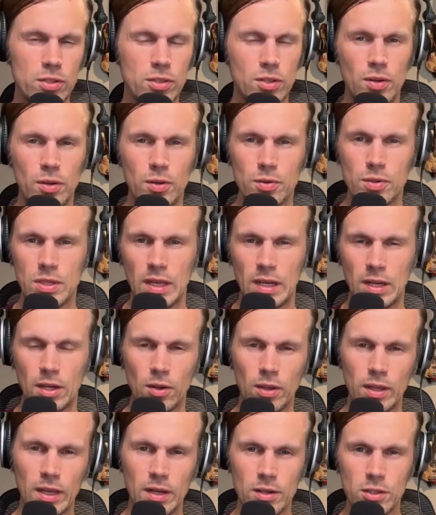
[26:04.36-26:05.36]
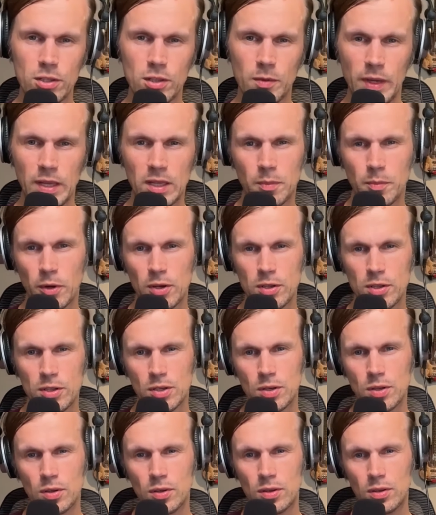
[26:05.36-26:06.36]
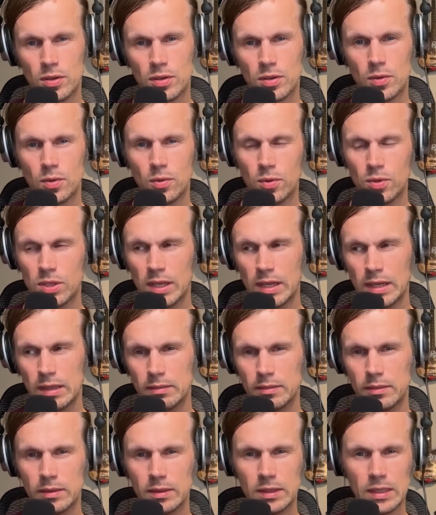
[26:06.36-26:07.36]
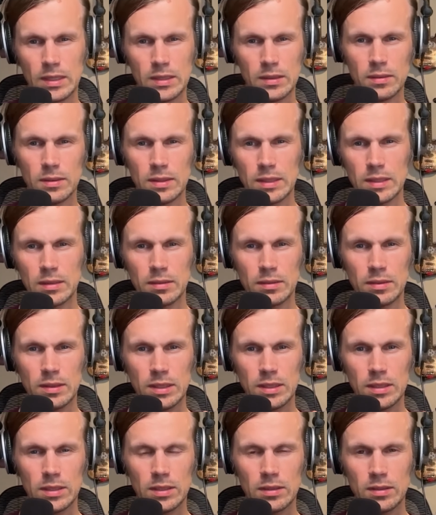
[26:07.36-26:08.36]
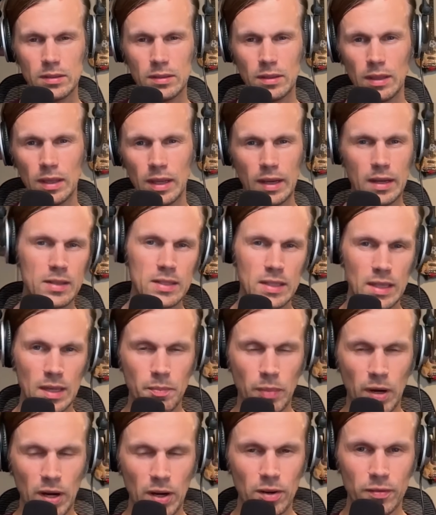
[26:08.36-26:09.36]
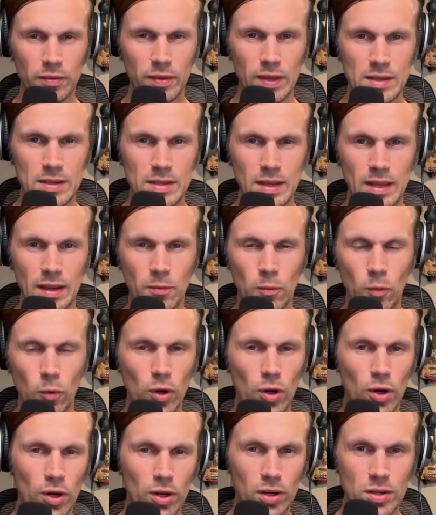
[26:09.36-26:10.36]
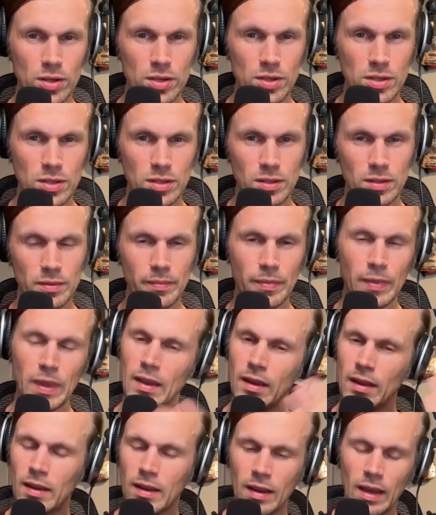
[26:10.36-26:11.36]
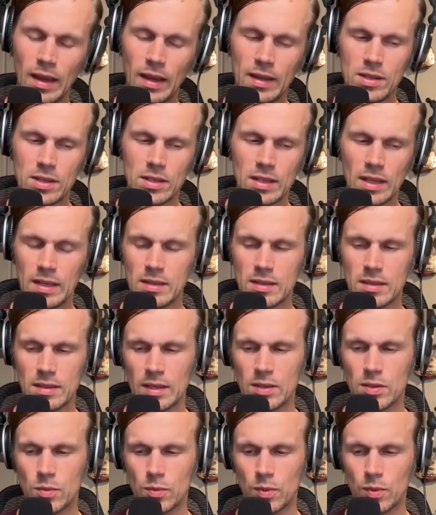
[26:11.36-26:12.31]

the new senior leaders to be the person who's like, oh, I don't think this legacy part of this thing works. It's just, it's